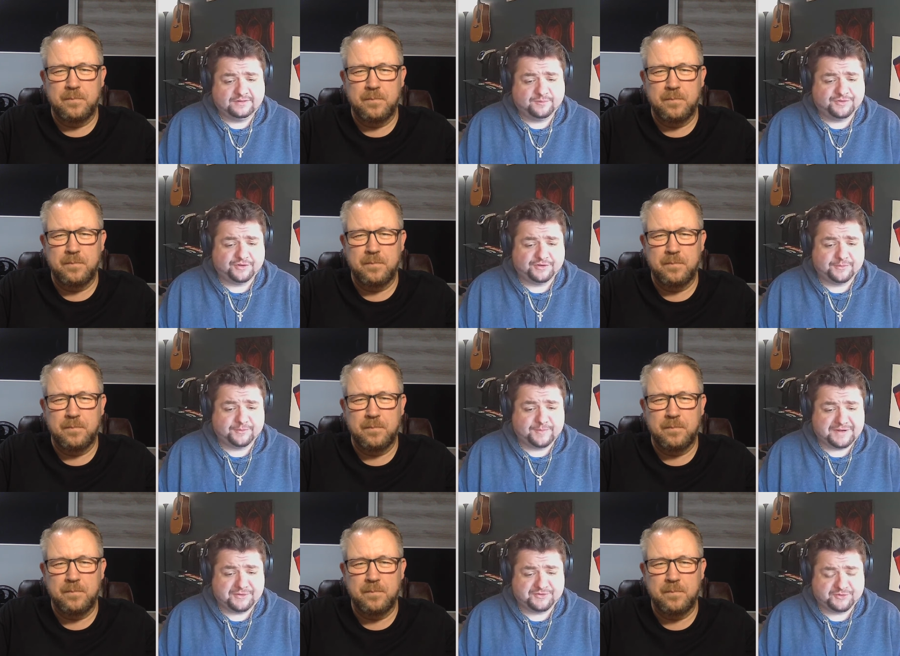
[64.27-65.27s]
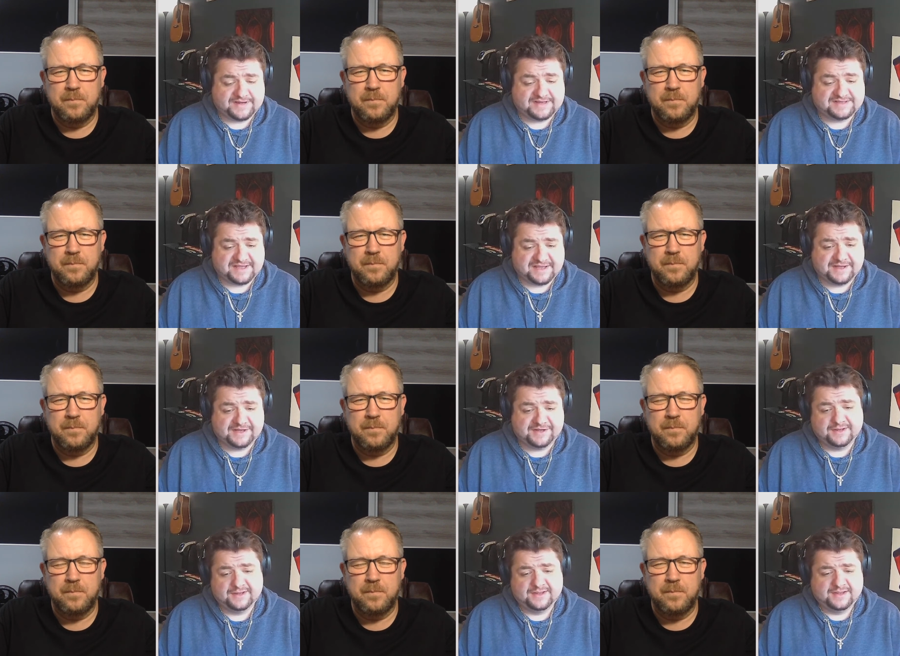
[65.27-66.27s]
Speaker 1: with all your menu
Speaker 2: trees in it,
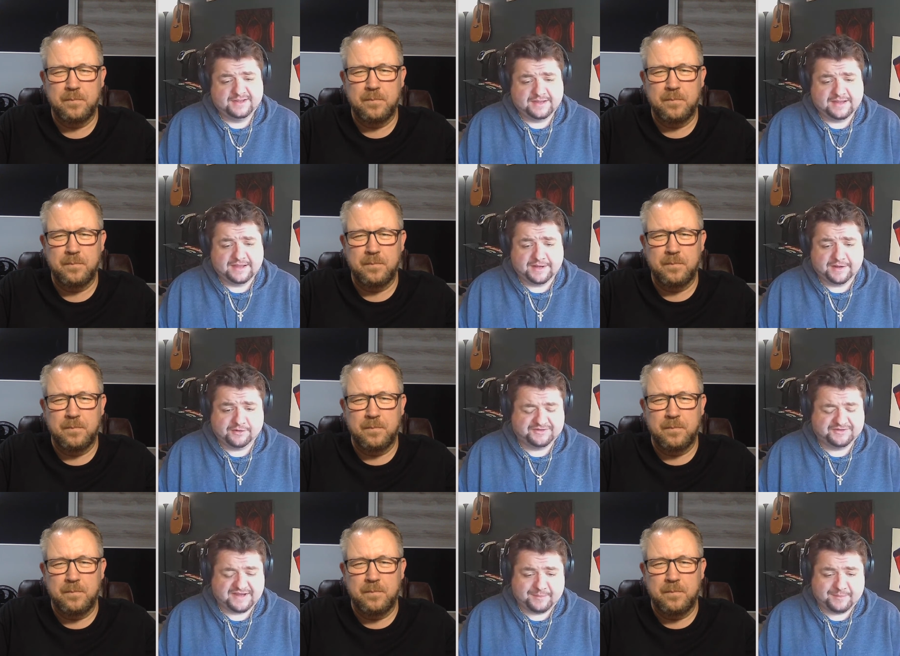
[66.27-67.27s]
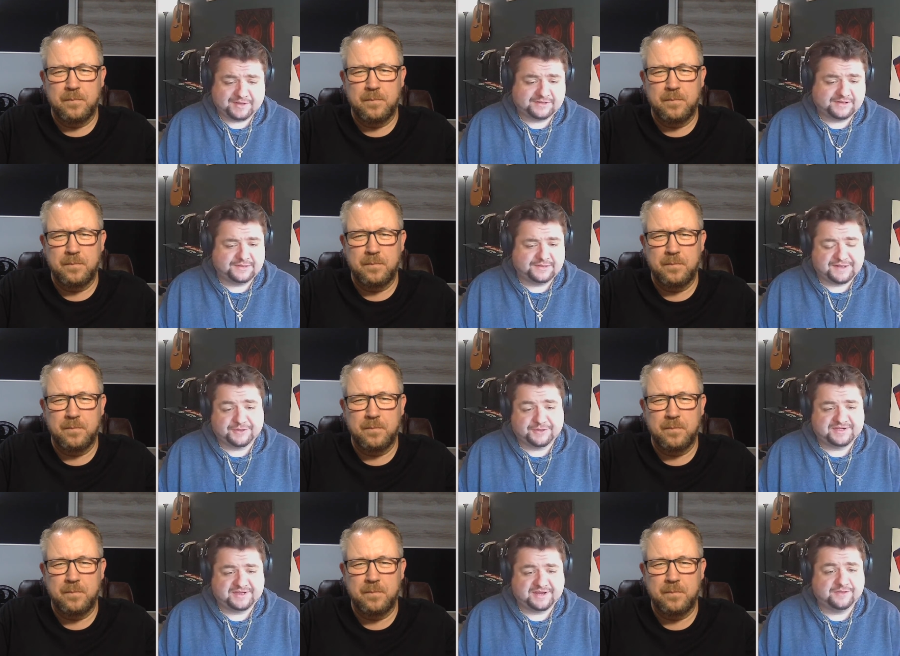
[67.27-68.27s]
and it'll dynamically link them
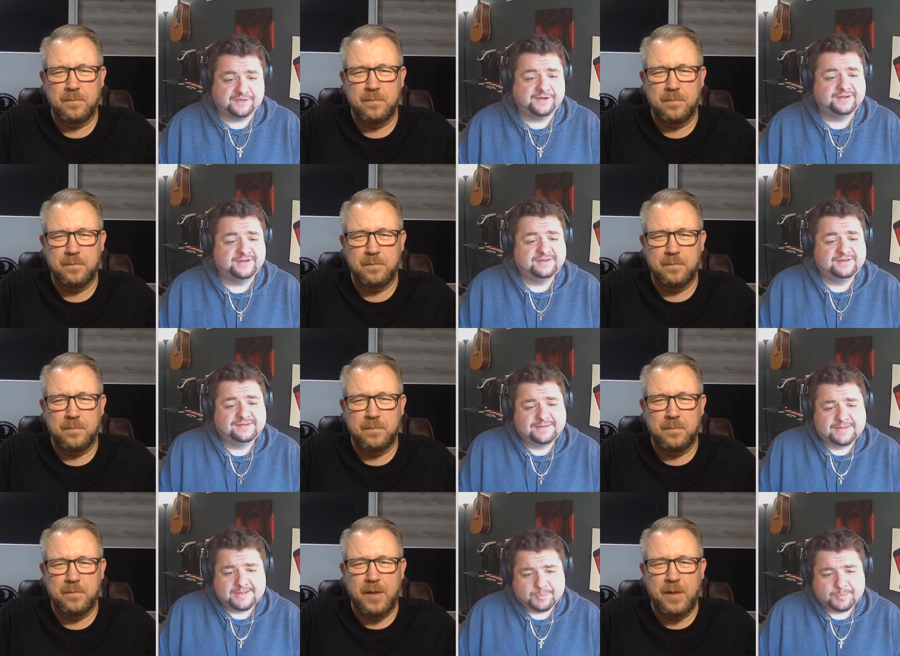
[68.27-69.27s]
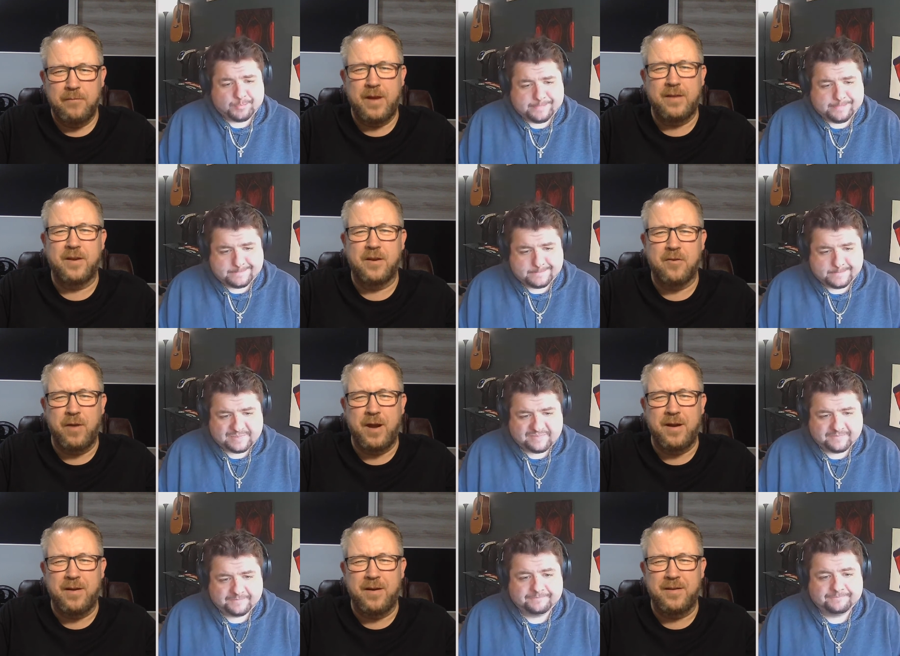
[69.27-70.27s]
together. That's a great
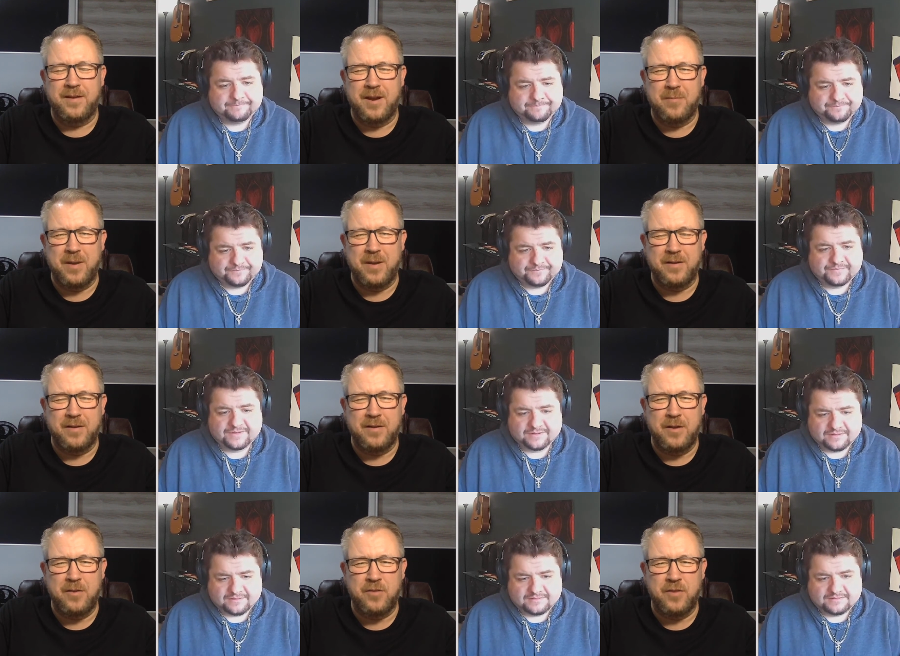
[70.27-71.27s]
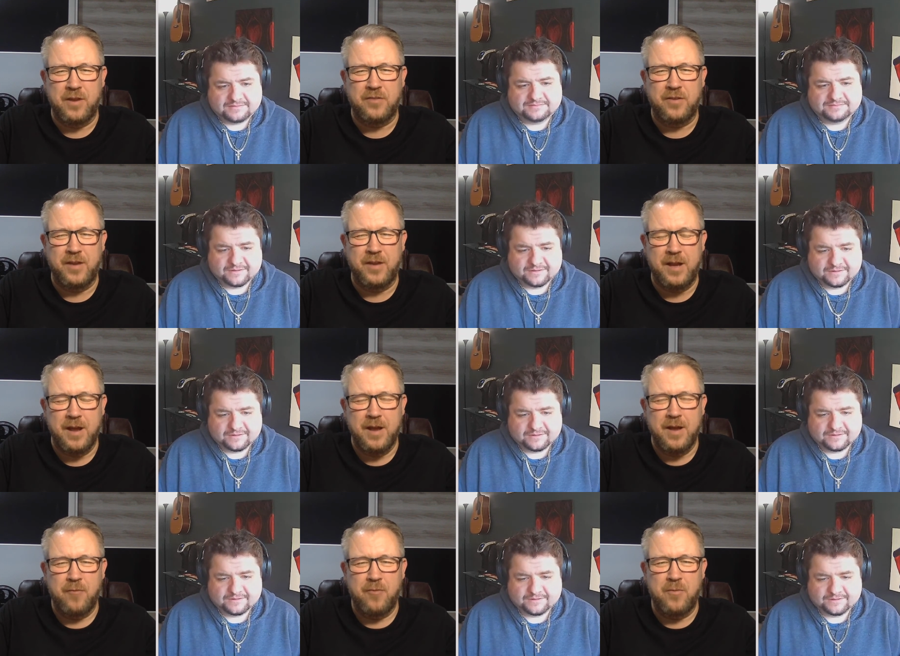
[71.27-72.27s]
idea because I know traditionally,
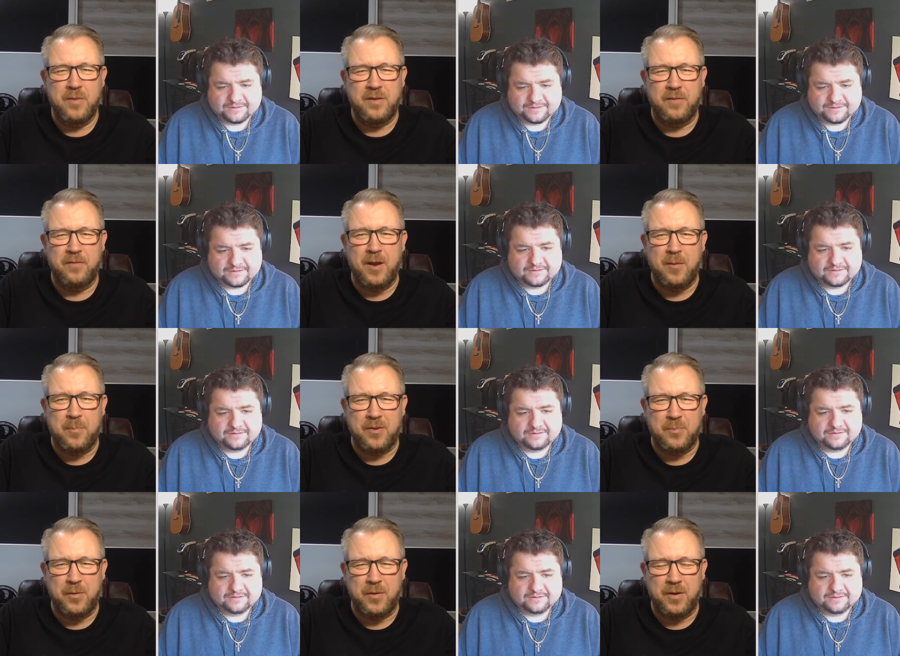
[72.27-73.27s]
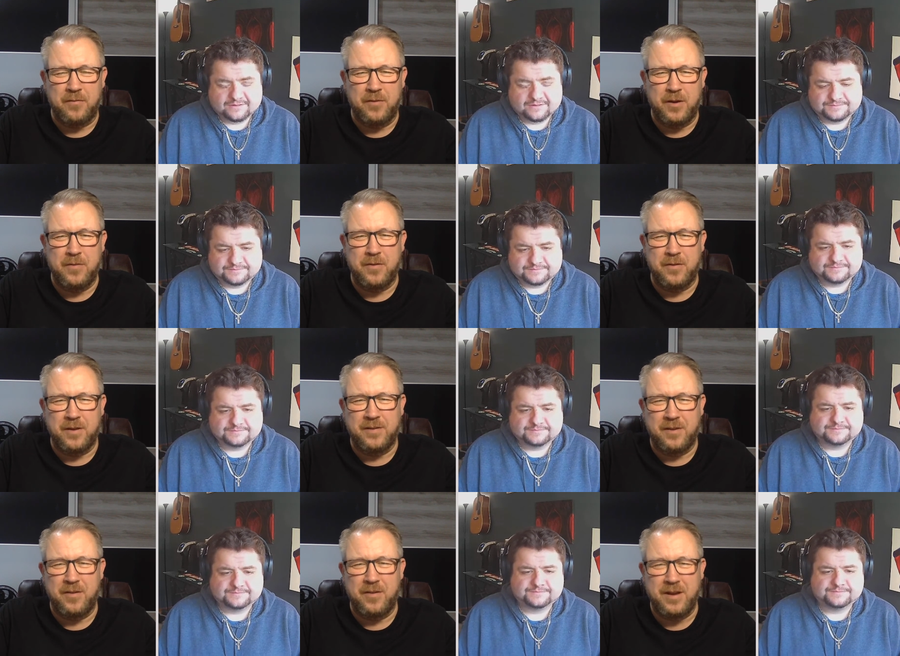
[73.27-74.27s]
from a developer's point of view, not
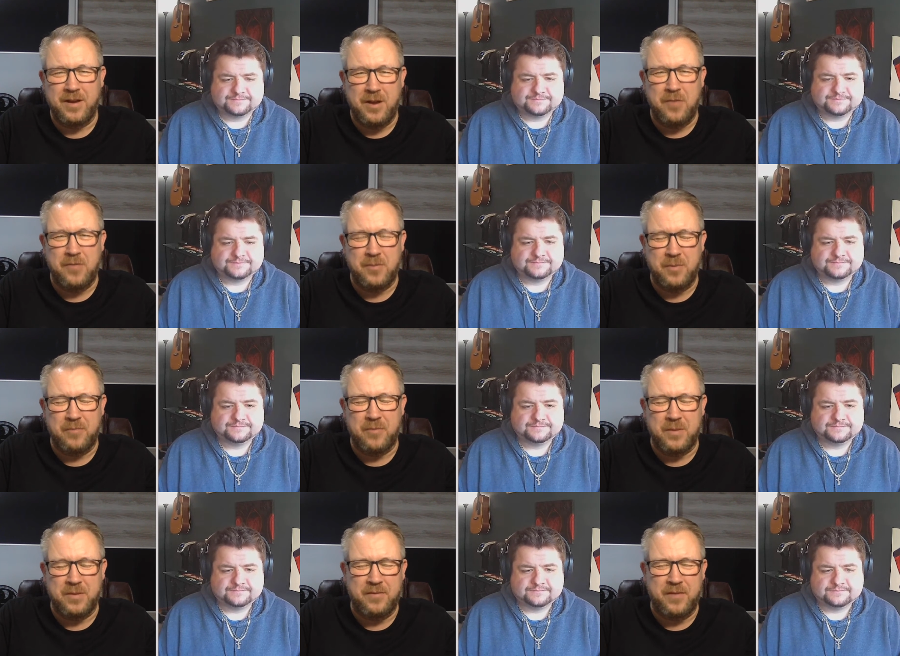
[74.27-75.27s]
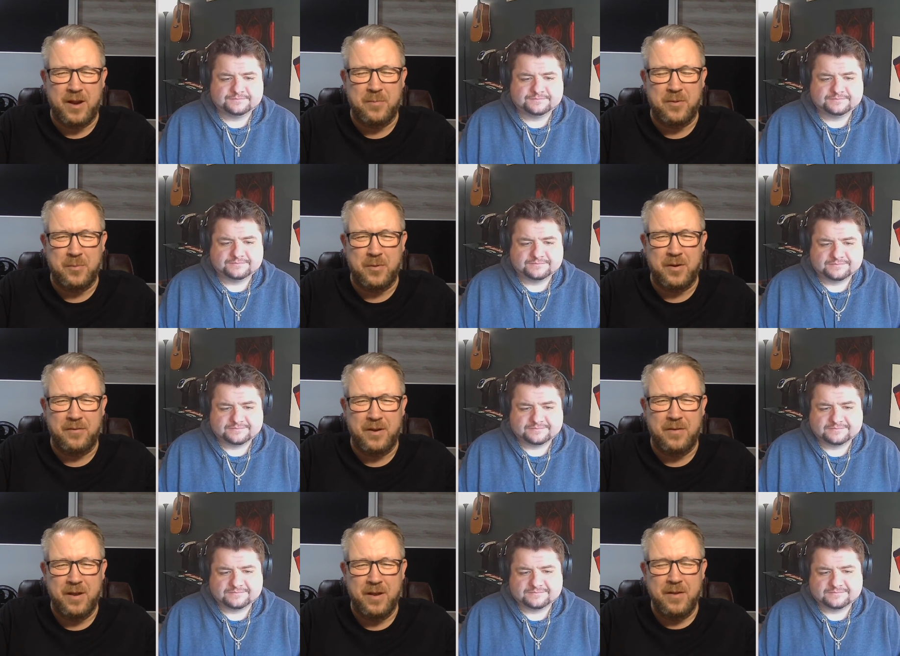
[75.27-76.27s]
necessarily a user, but from a developer's point of view,
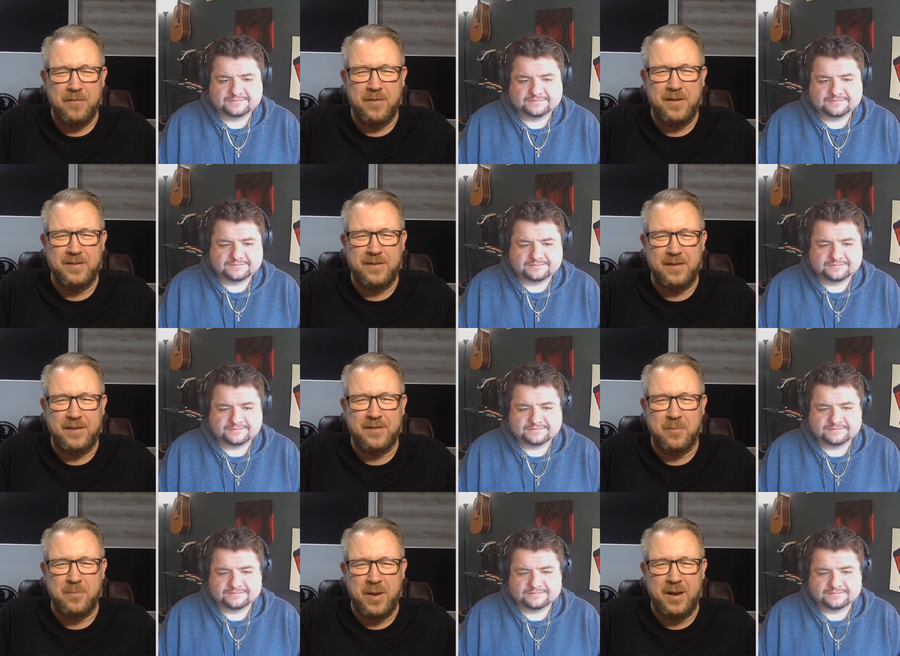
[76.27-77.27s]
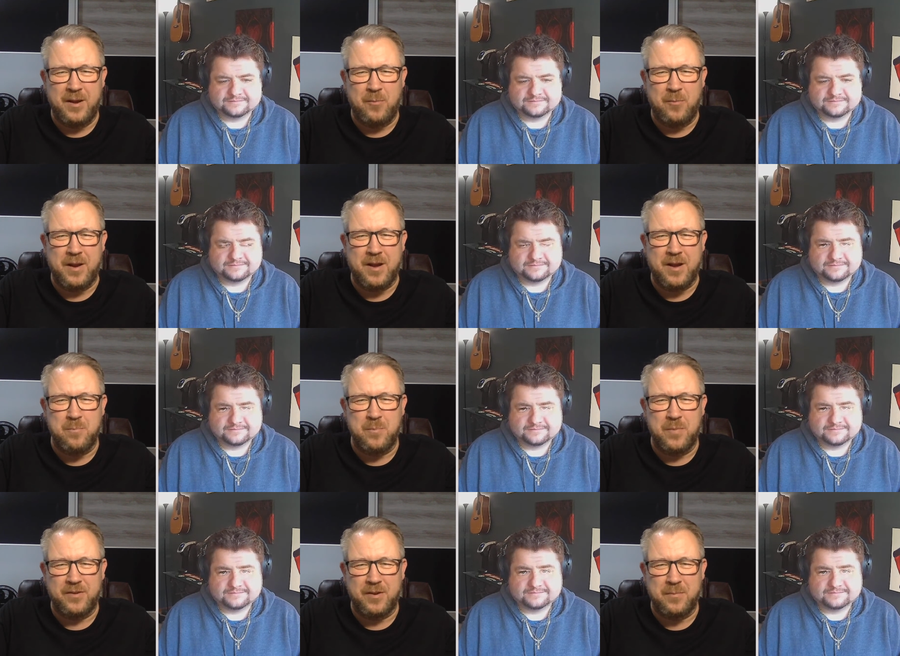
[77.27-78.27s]
these things can be a little bit
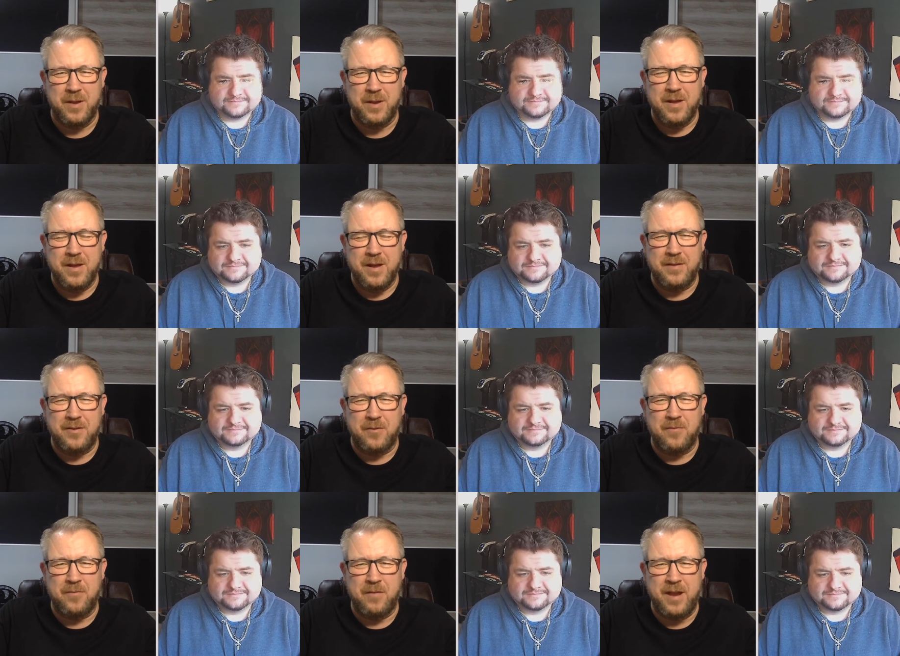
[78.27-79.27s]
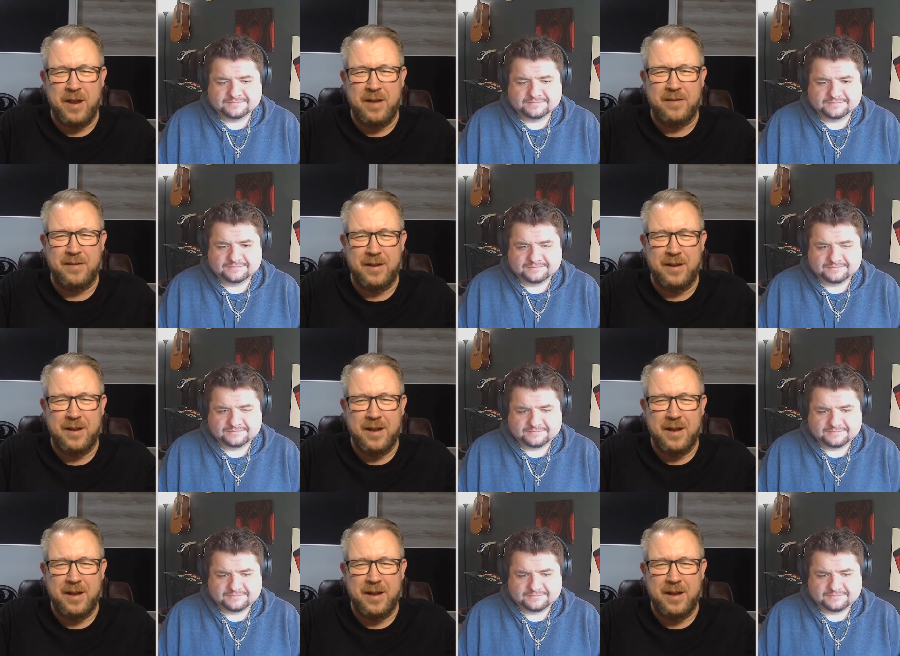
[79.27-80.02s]
cumbersome and not very easily